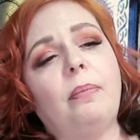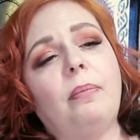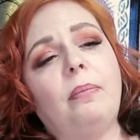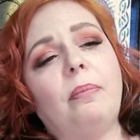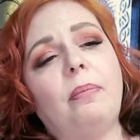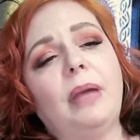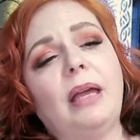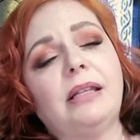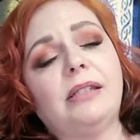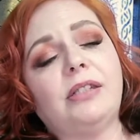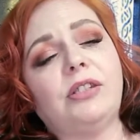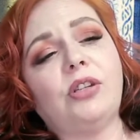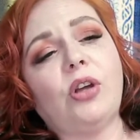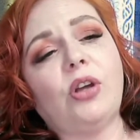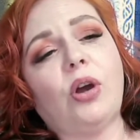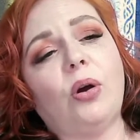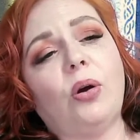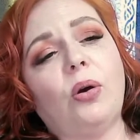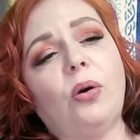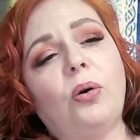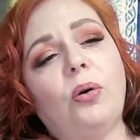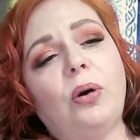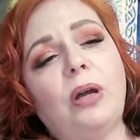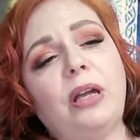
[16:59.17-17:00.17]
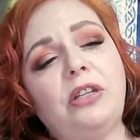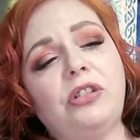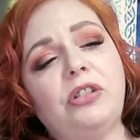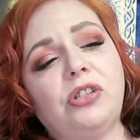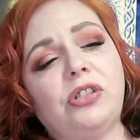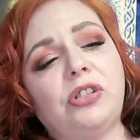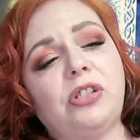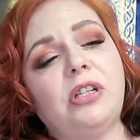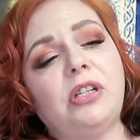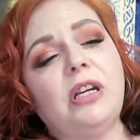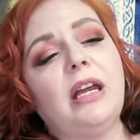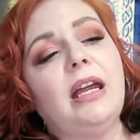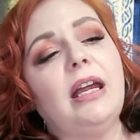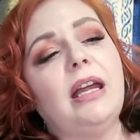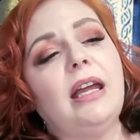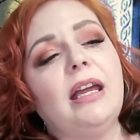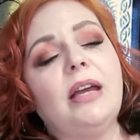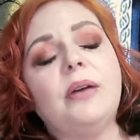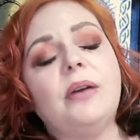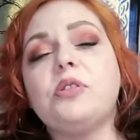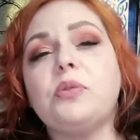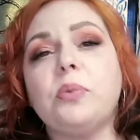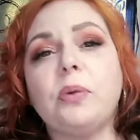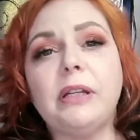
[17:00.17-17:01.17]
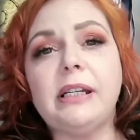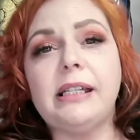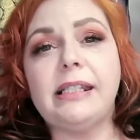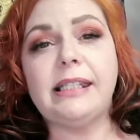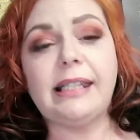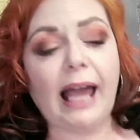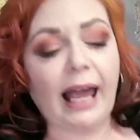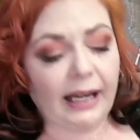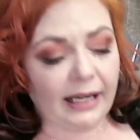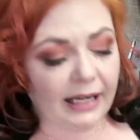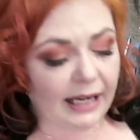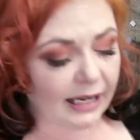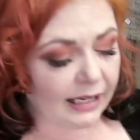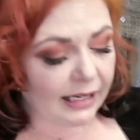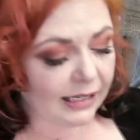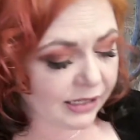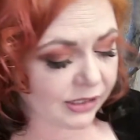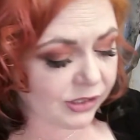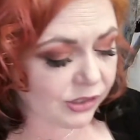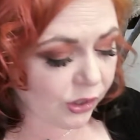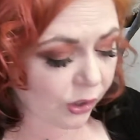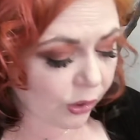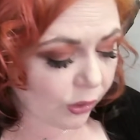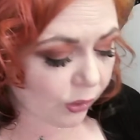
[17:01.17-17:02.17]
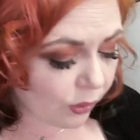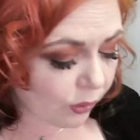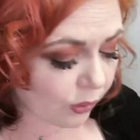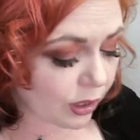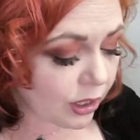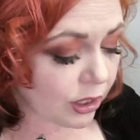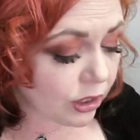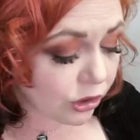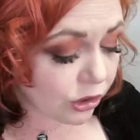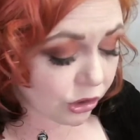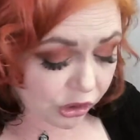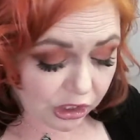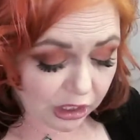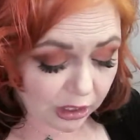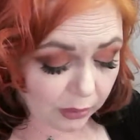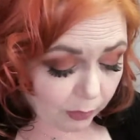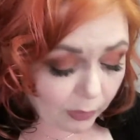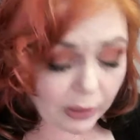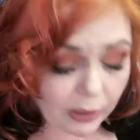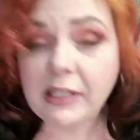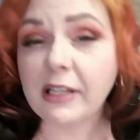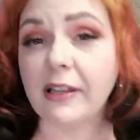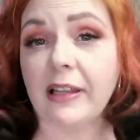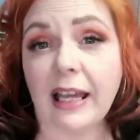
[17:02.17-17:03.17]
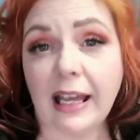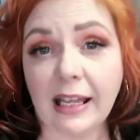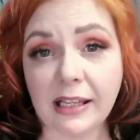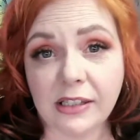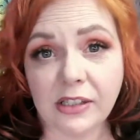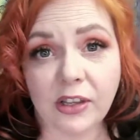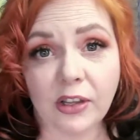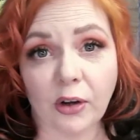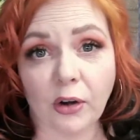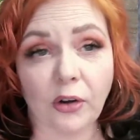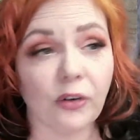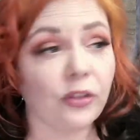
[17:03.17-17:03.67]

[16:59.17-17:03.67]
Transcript: And so it was really saddening. And so she went to the ends of the earth